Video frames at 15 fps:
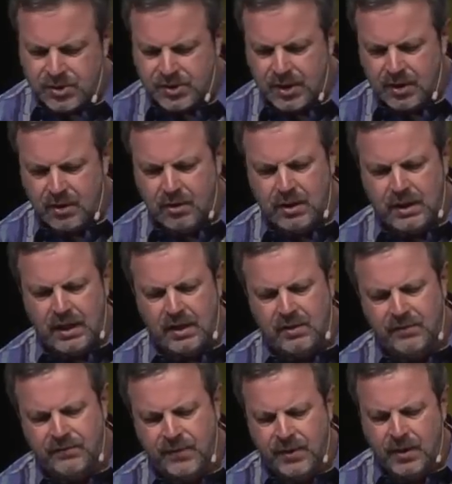shared out
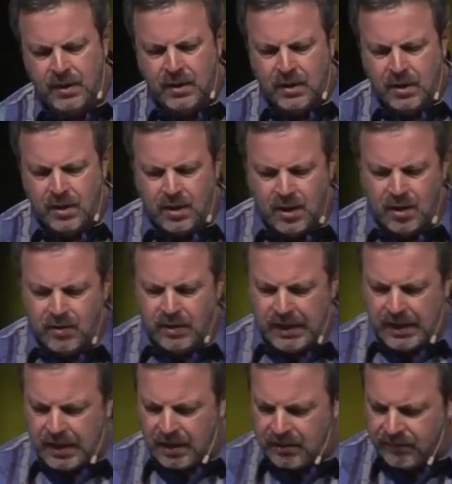of, uh,
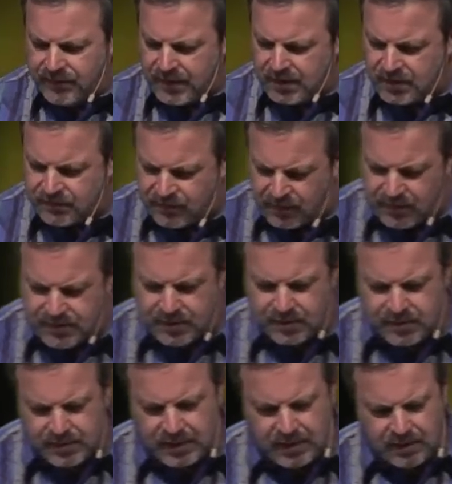out of these
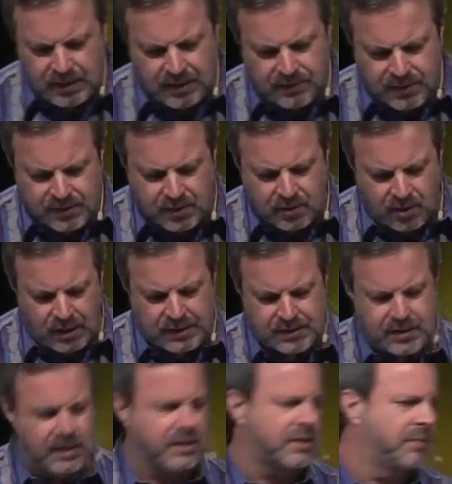verses and, and this
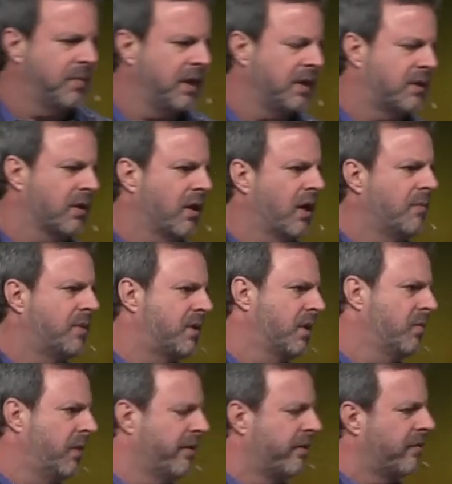context many times
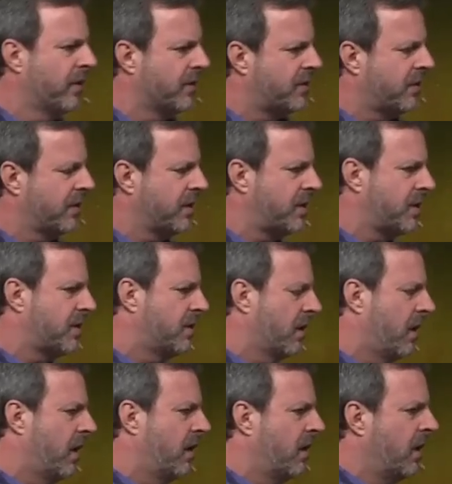in Weaverville. So this is
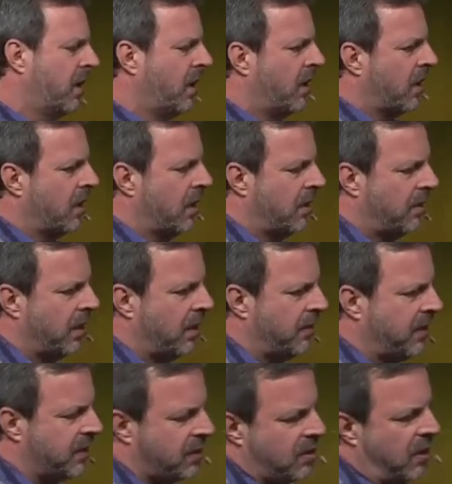not, the,
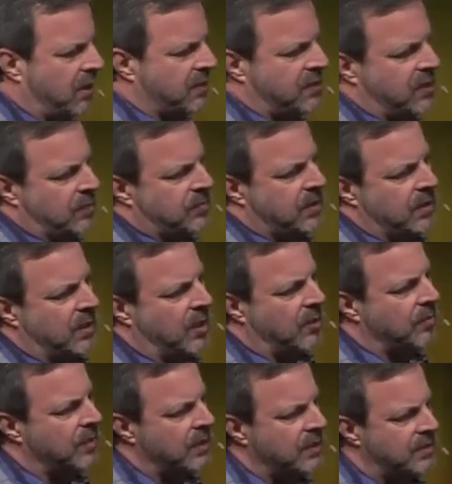this concept
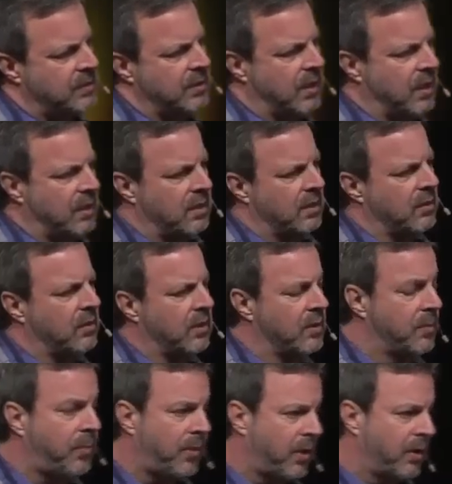um, is not at all,
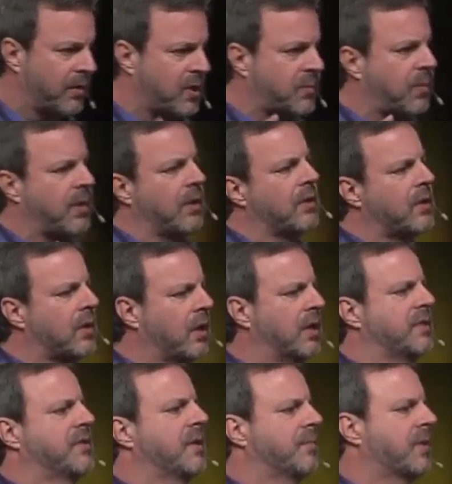the part, this part of the
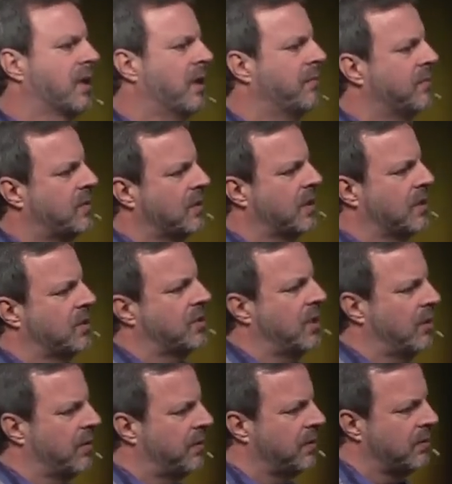concept that I'm going to
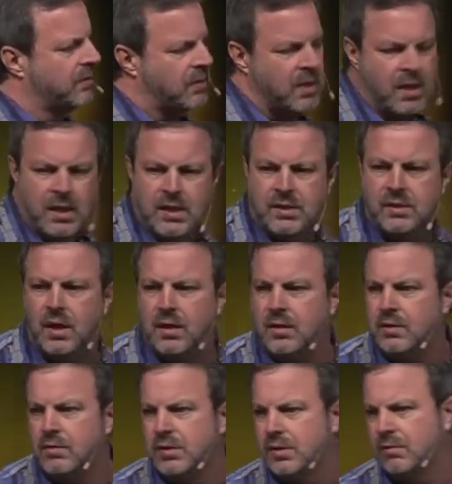share with you is, is not
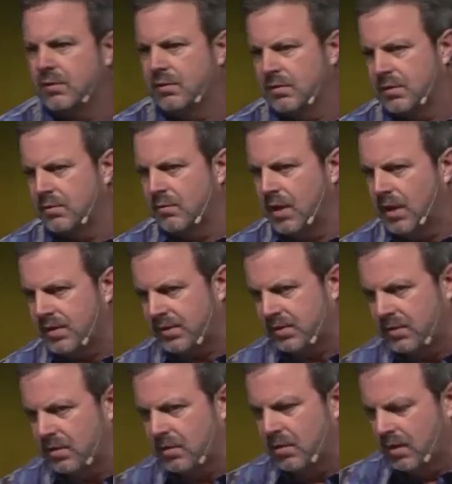new to, to
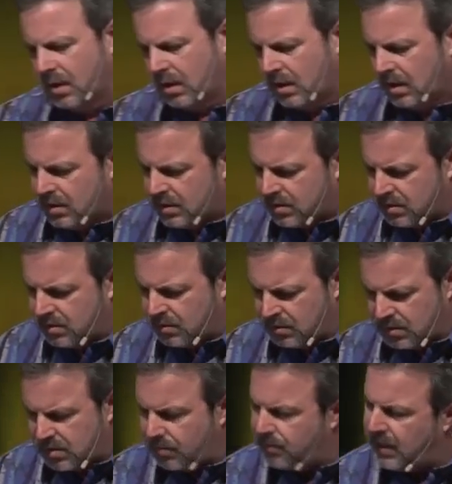us, to to,
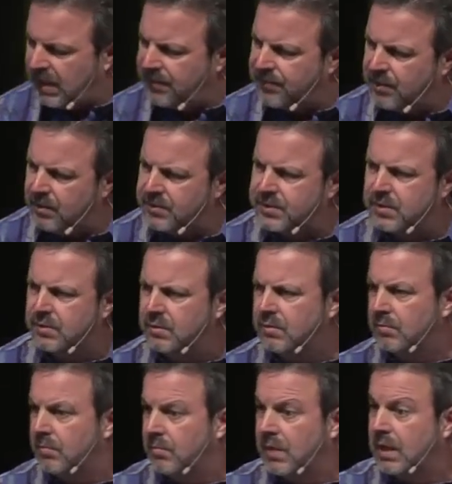to Bethel,
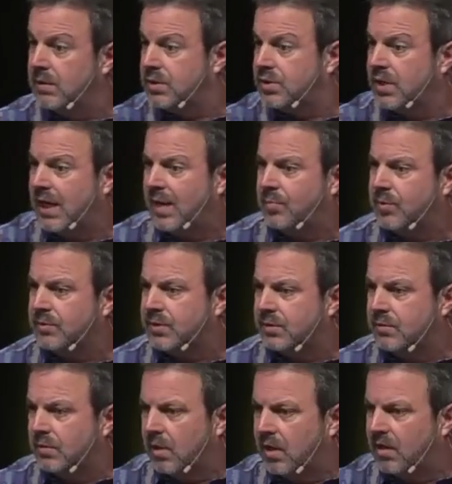to Mountain Chapel,
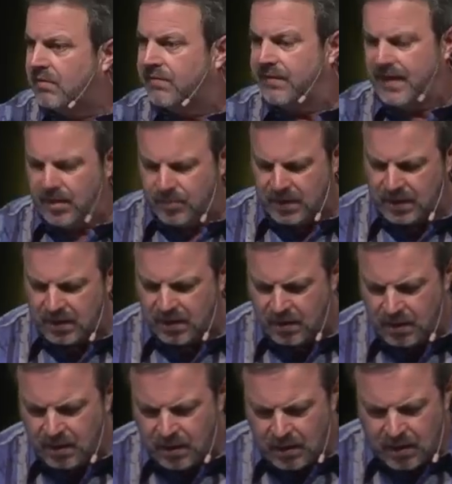to our family.
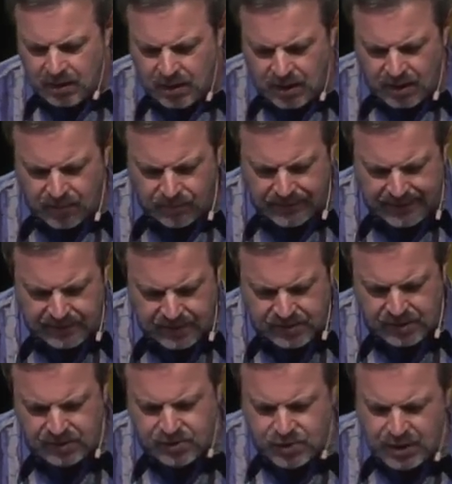Um, and
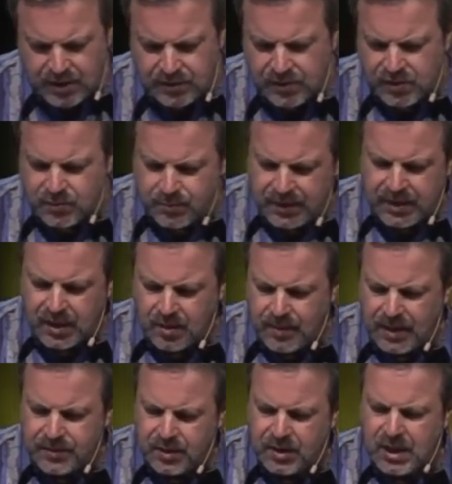this is Jesus speaking
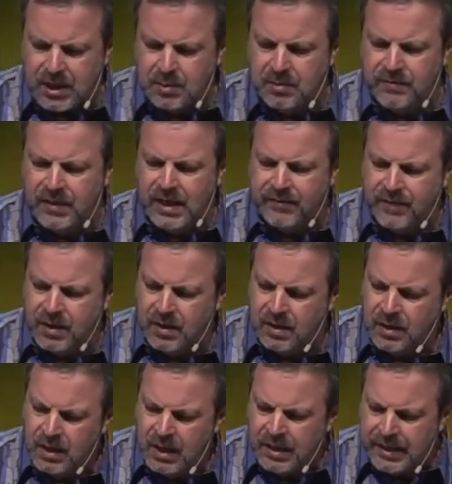about the kingdom of heaven.
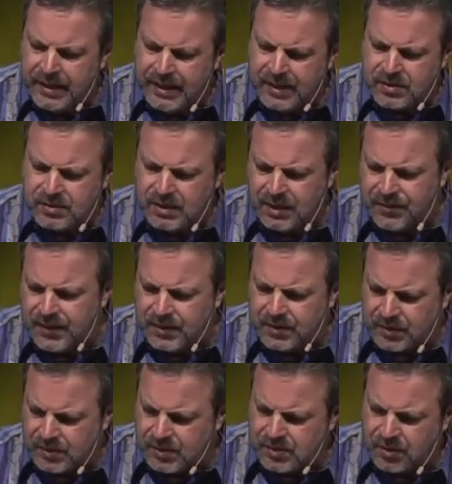And, and actually, I think
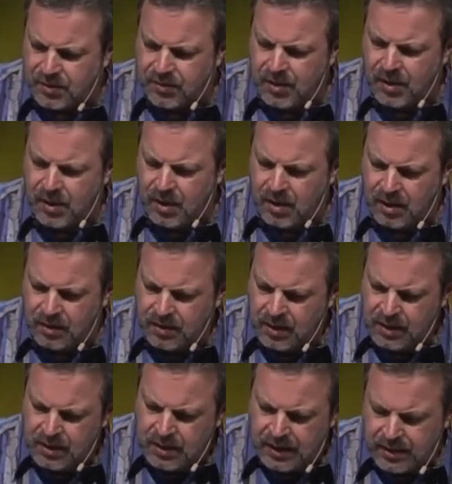this is a, uh,
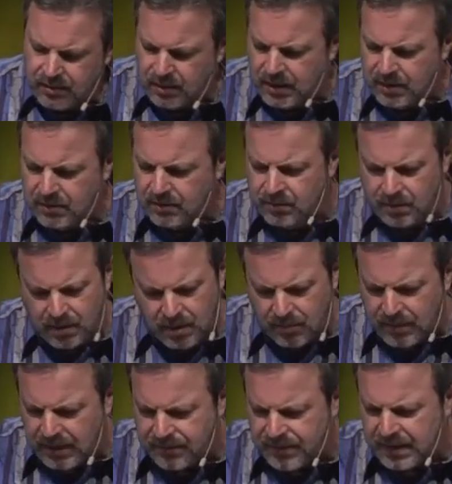I don't, I don't,
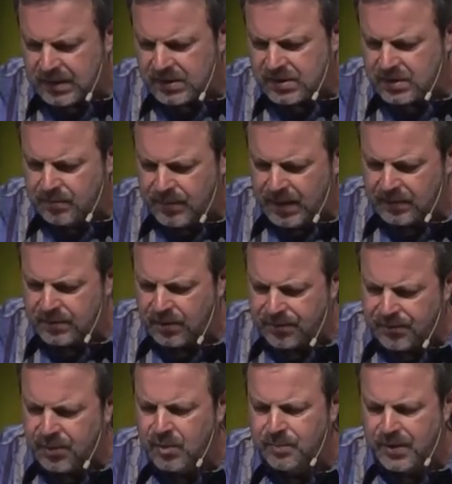um, I think it's about the
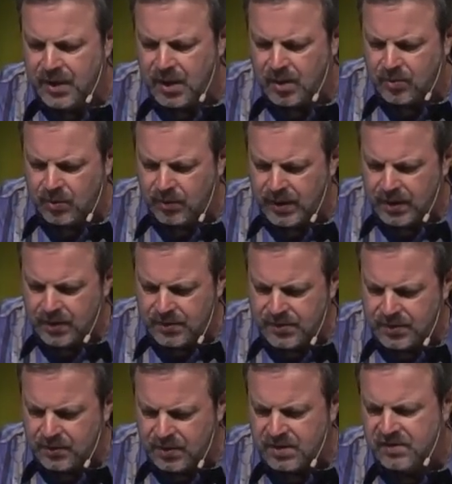third parable in a
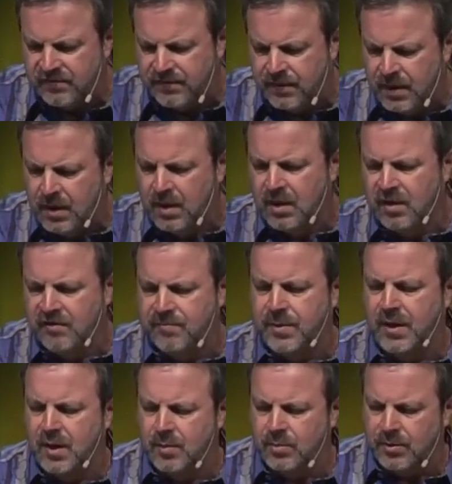series of, of
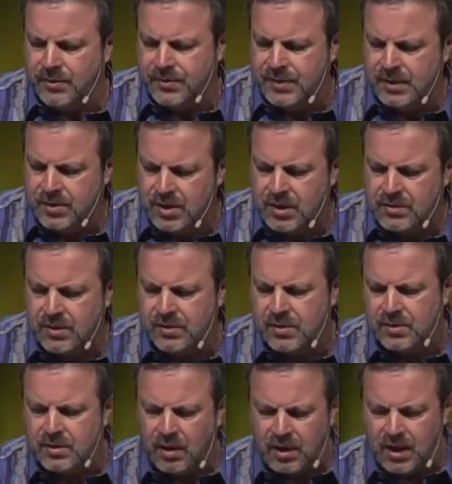parables that Jesus
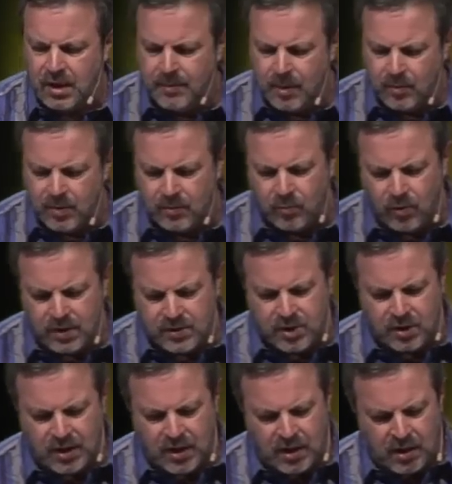is talking about. What, what
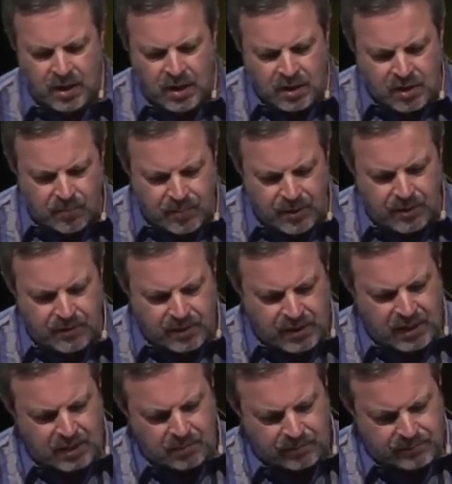should I compare the
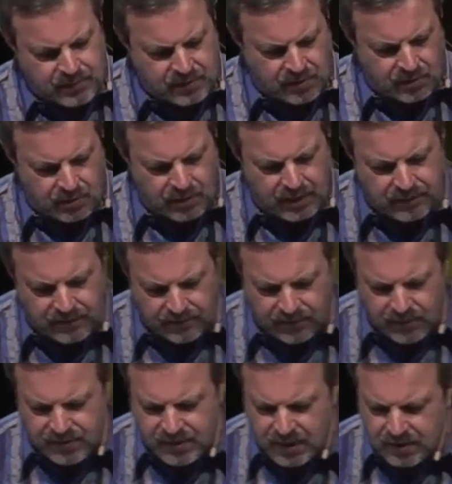kingdom to? And in
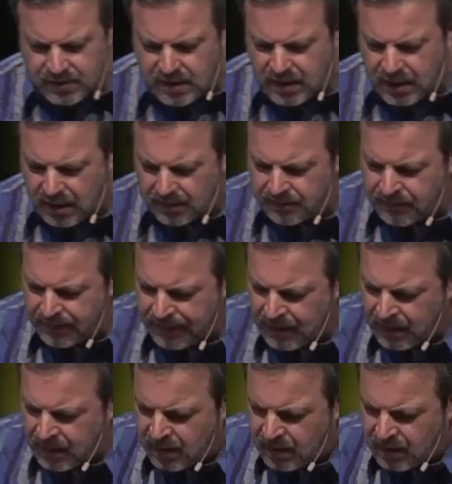verse 18,